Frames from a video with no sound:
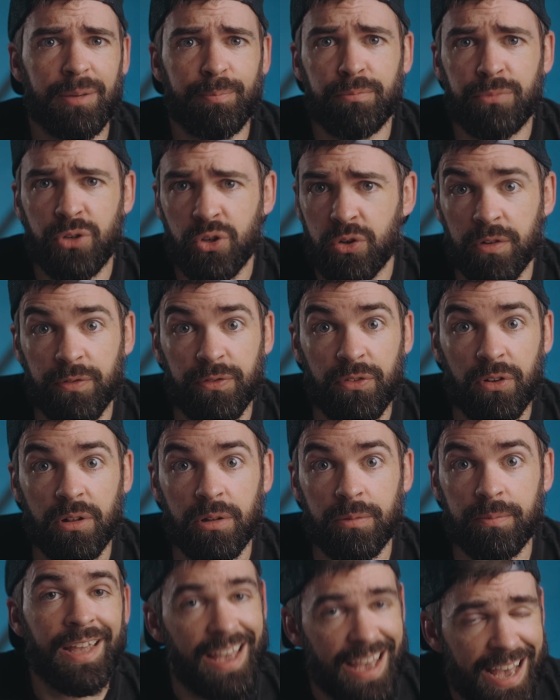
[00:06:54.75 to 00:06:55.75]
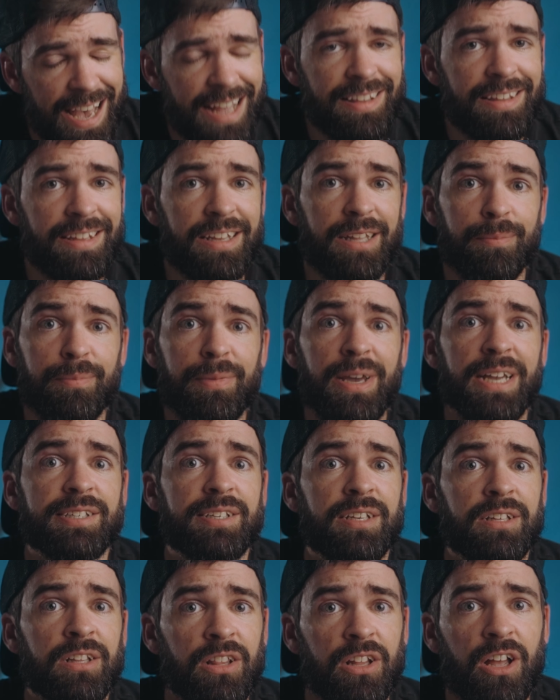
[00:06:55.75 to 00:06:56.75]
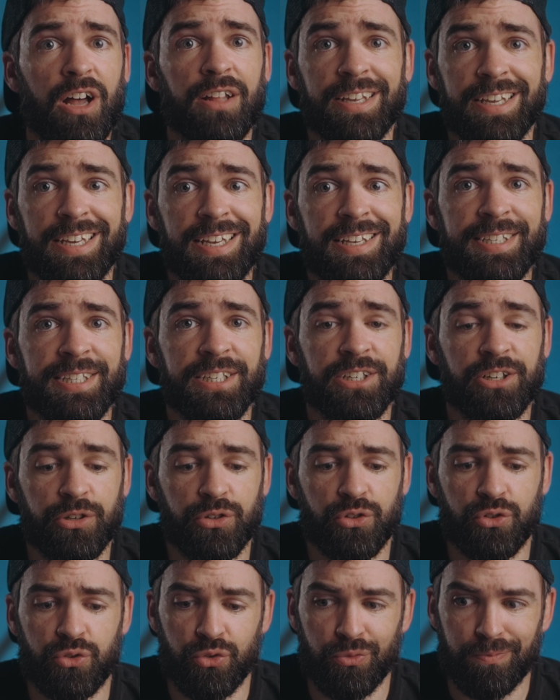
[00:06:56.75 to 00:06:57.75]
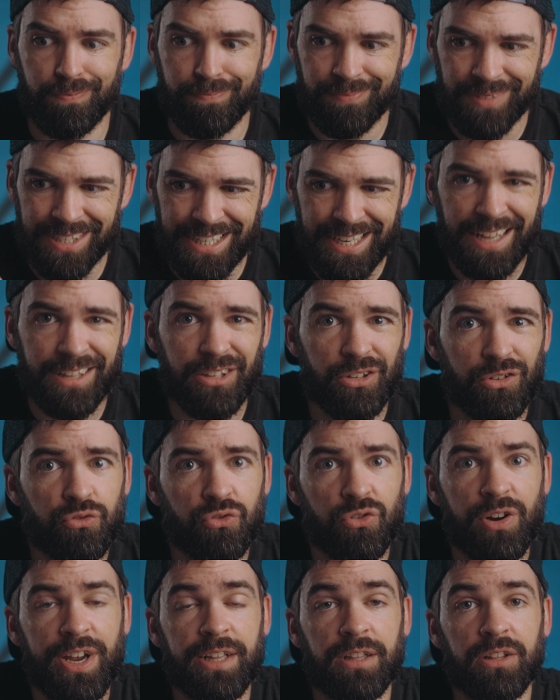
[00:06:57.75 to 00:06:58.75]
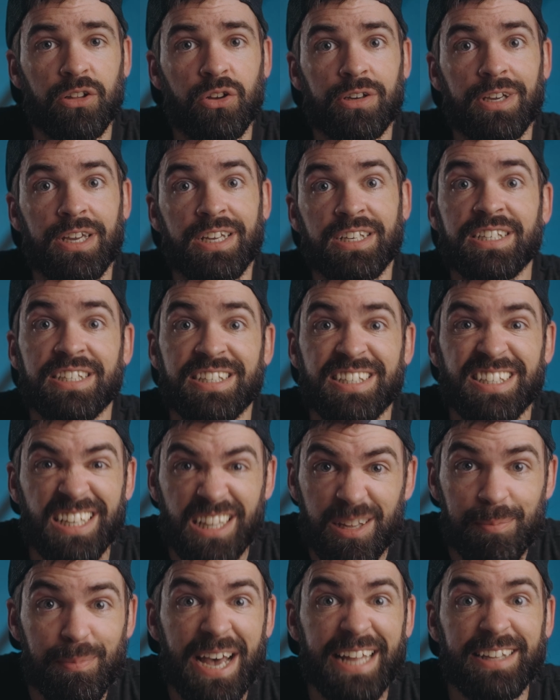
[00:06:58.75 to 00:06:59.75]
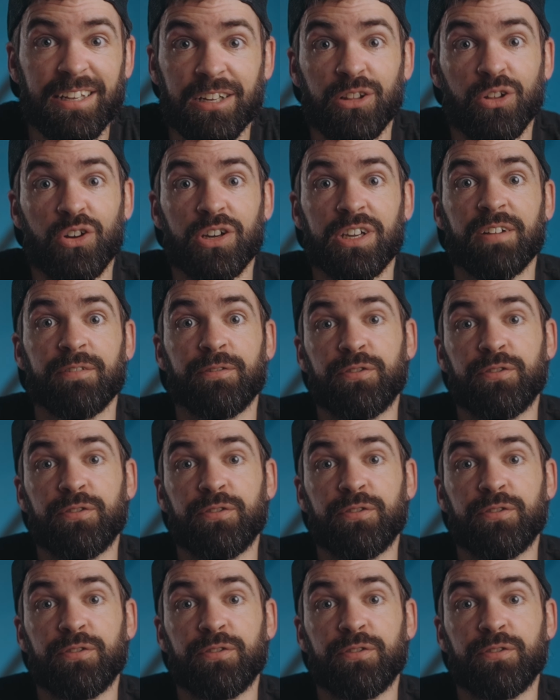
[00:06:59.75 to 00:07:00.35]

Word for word: beautiful. And it makes it a lot easier to get great looking cinematic looking